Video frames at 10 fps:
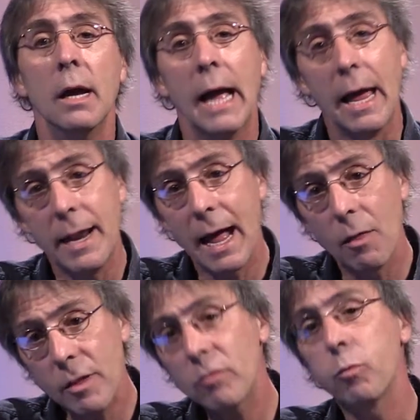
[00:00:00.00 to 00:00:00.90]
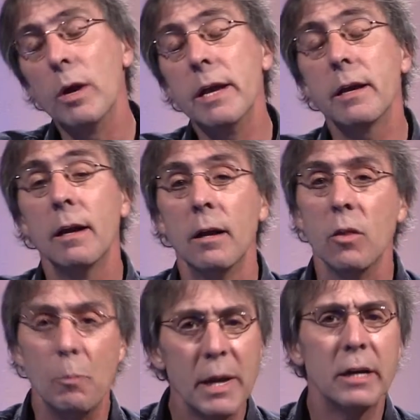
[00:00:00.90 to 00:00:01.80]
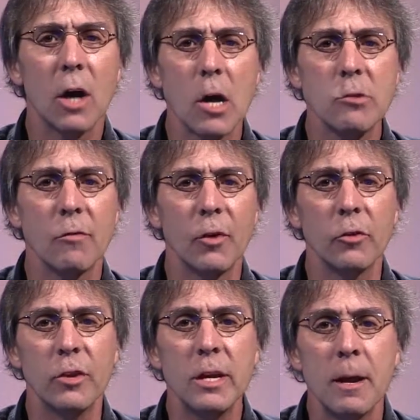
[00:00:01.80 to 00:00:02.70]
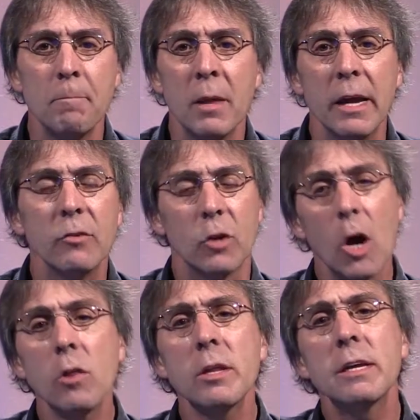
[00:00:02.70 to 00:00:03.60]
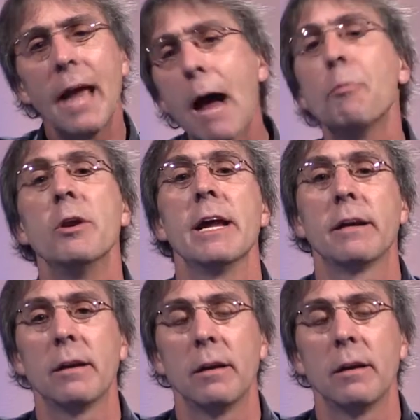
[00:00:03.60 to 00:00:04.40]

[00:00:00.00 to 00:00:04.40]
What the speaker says: And now this week, the big controversy is Colin Kaepernick,